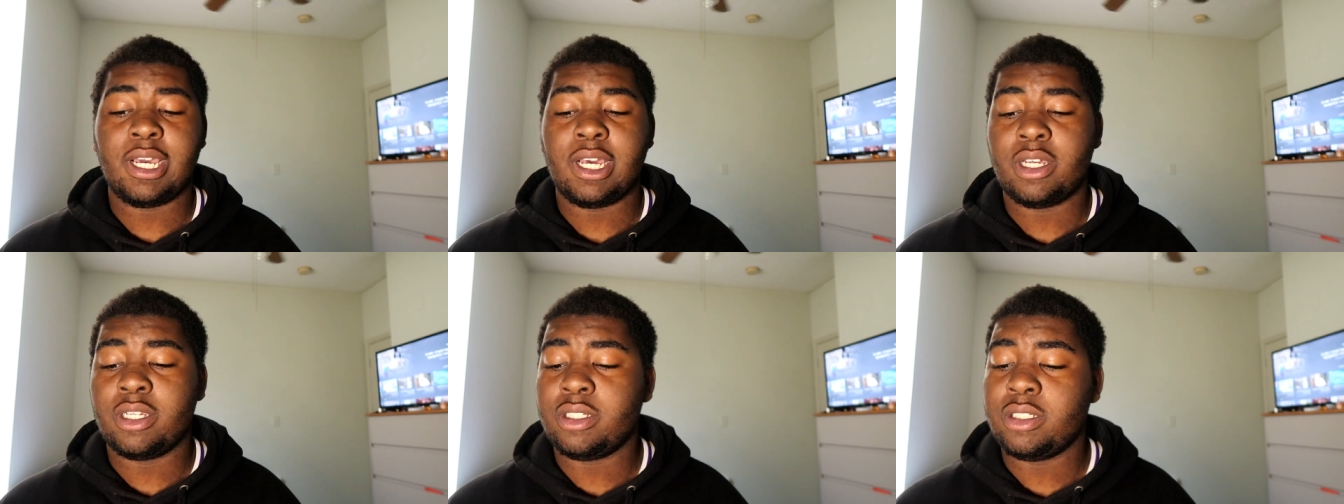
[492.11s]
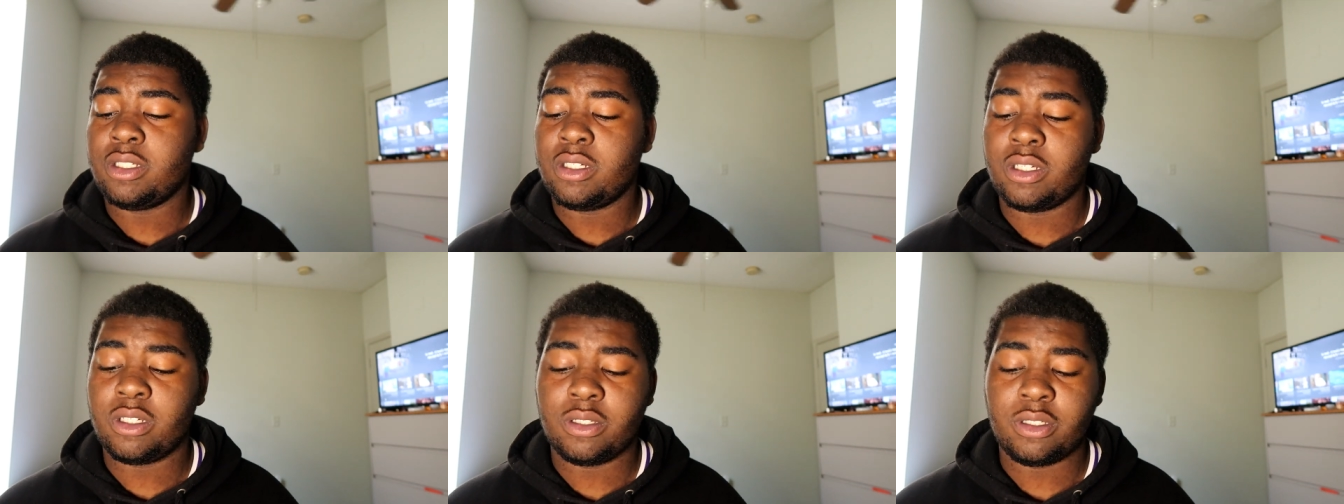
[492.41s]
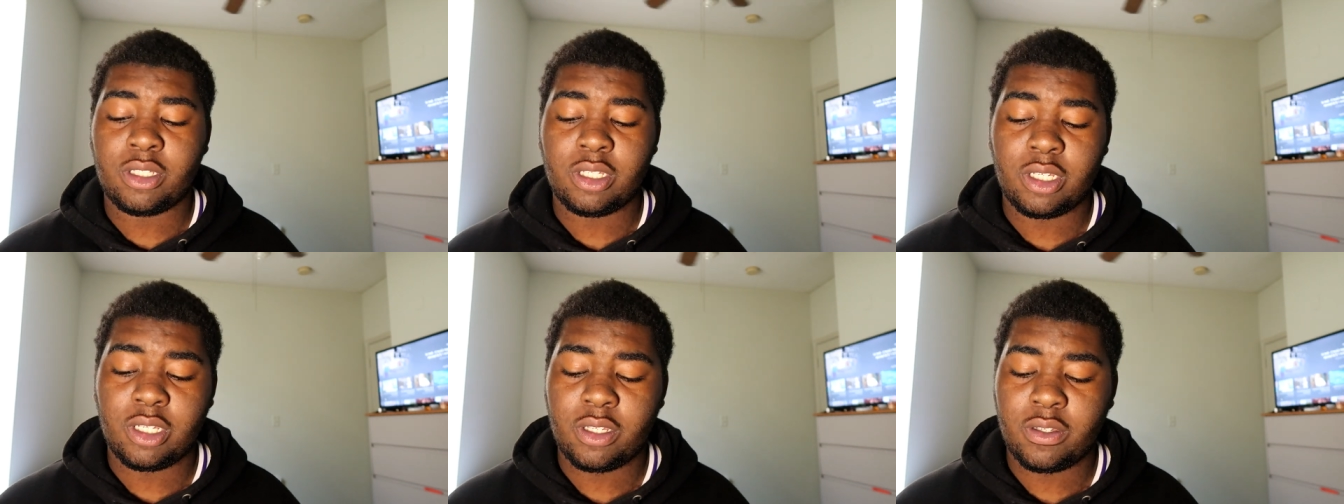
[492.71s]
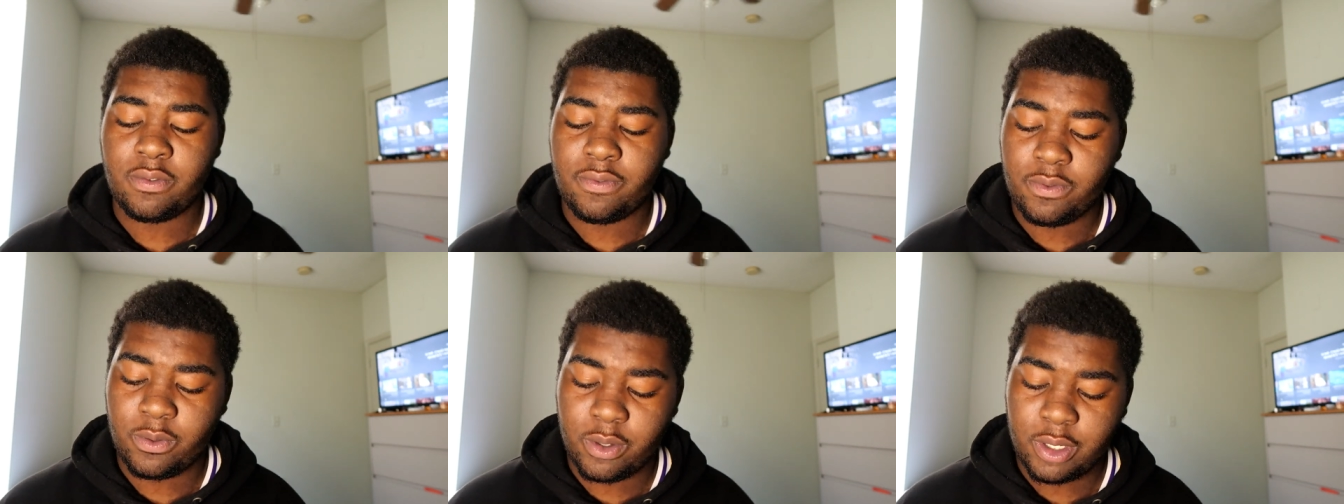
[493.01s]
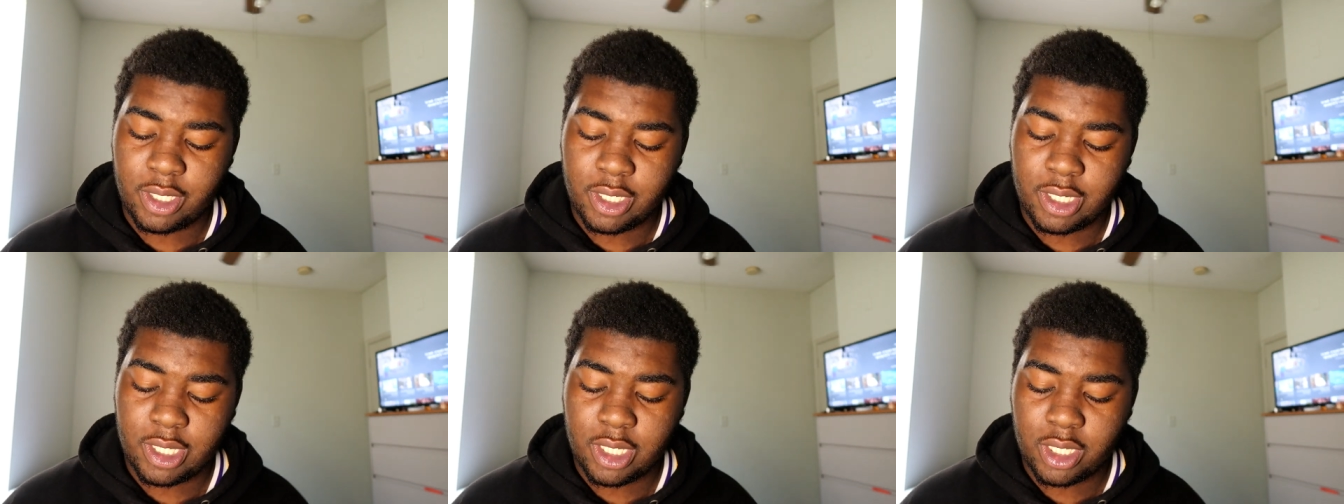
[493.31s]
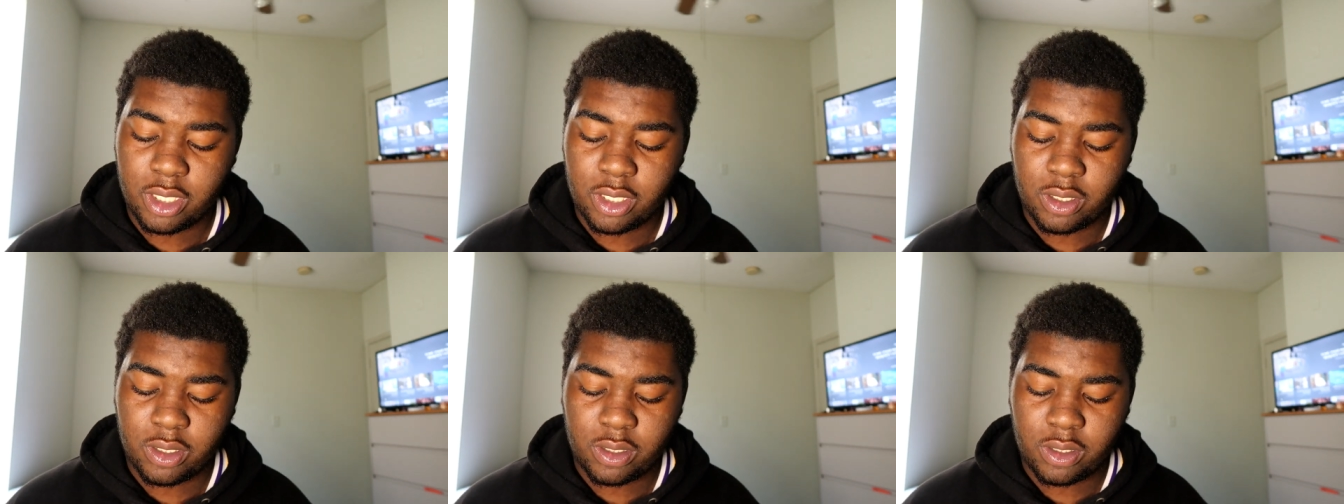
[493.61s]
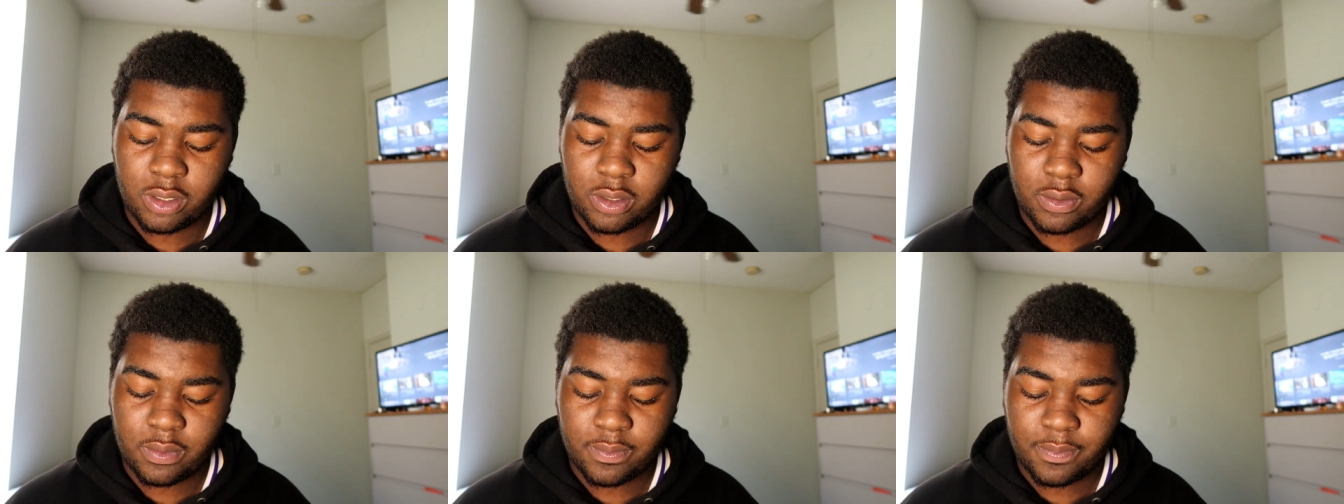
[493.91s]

You know what I'm saying? $40